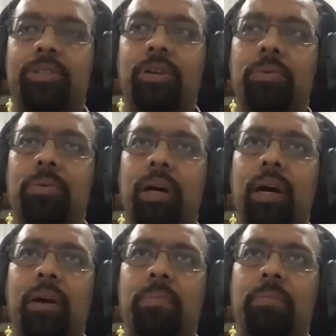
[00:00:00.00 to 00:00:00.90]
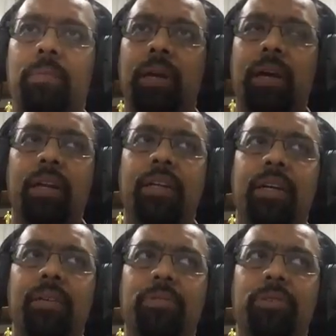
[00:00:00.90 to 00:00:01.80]
So, Leanne, in
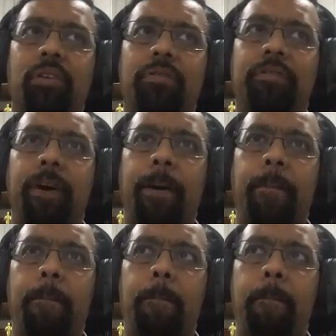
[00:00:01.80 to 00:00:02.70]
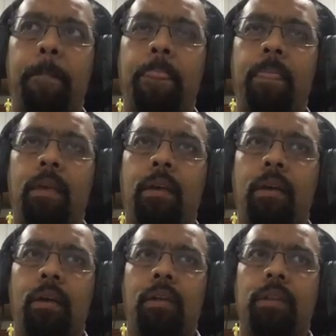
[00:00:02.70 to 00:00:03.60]
terms of
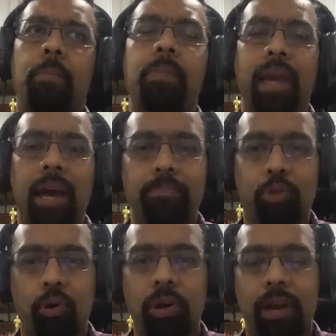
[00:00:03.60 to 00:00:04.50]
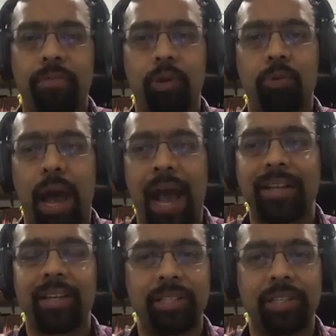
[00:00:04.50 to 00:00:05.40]
the BRM program, when you
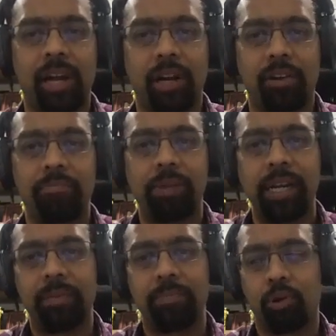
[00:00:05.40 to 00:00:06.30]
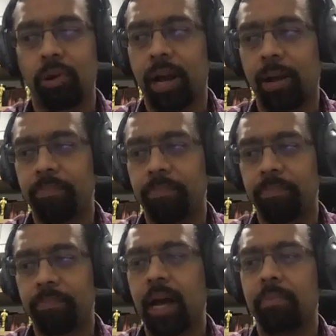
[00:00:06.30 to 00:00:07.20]
actually started out building a program,
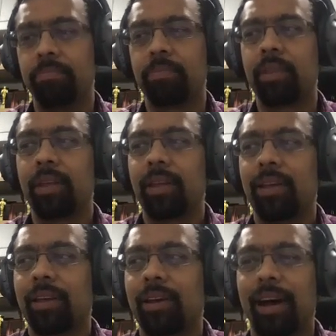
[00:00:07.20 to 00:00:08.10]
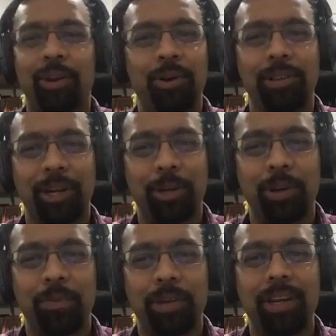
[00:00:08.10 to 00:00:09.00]
I know that it would
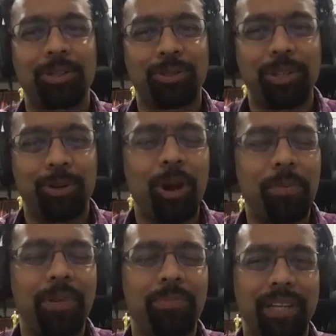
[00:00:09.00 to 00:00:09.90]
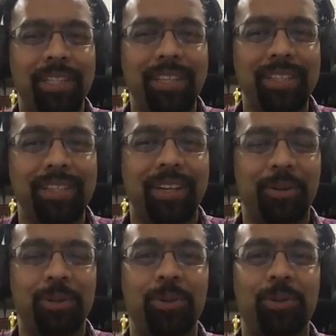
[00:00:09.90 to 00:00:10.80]
have not been much
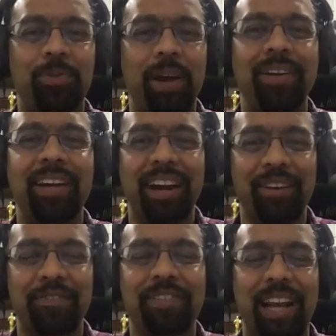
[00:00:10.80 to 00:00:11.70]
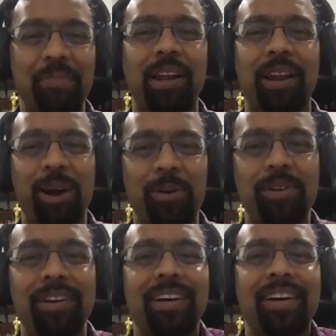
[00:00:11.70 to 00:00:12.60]
easier. It went kind of scramble
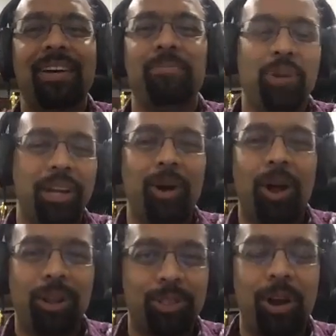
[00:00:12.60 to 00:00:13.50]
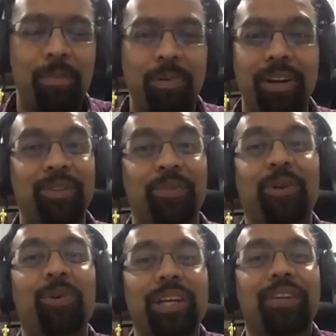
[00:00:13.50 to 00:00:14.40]
around, putting all those components if you're
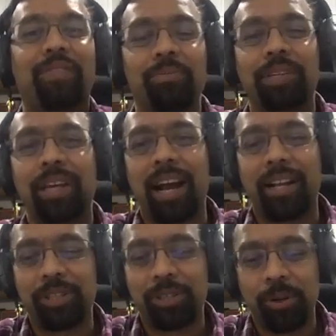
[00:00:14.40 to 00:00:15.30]
doing it from scratch.